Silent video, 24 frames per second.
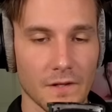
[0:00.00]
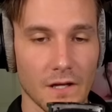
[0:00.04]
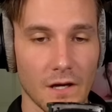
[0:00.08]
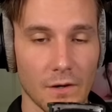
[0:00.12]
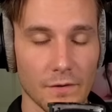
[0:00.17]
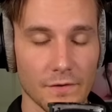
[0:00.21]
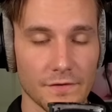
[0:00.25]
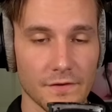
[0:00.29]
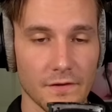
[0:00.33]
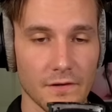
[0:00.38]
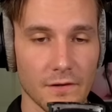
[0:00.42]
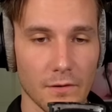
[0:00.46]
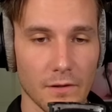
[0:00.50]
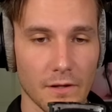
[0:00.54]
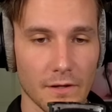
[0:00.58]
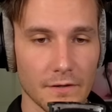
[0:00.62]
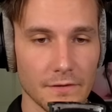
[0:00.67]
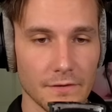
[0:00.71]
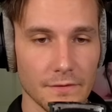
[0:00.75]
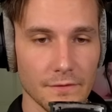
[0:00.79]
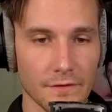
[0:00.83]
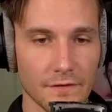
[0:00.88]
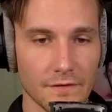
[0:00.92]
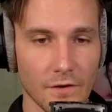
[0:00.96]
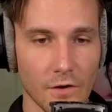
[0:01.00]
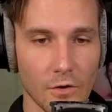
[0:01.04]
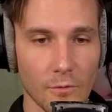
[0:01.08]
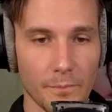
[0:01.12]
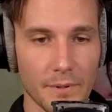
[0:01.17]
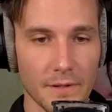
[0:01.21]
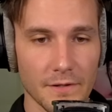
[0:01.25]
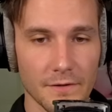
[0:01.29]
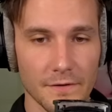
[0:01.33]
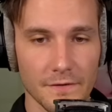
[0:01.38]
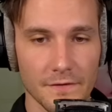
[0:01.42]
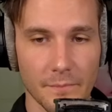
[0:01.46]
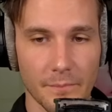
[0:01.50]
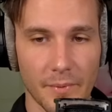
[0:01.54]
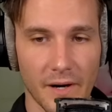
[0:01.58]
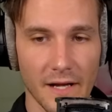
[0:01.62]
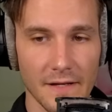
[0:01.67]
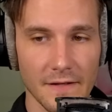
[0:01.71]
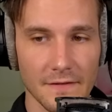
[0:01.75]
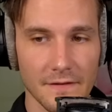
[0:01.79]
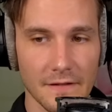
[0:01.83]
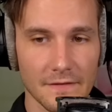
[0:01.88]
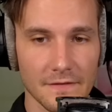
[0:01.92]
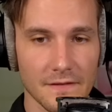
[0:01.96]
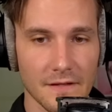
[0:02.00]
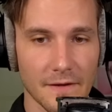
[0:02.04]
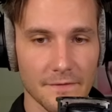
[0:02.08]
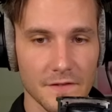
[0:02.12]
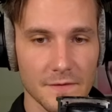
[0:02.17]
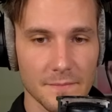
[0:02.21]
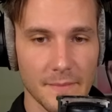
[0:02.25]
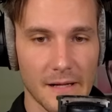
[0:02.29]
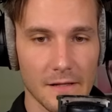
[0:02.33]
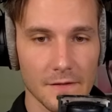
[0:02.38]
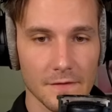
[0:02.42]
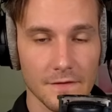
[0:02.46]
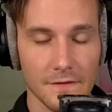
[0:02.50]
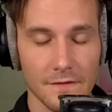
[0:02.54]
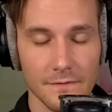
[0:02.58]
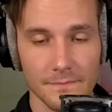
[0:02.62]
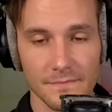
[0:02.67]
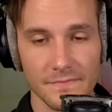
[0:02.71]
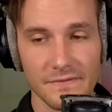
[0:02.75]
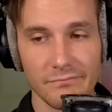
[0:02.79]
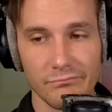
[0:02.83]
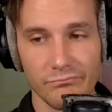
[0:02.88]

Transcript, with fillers: Oh, so you no longer use soap and you're surprised that stuff smells?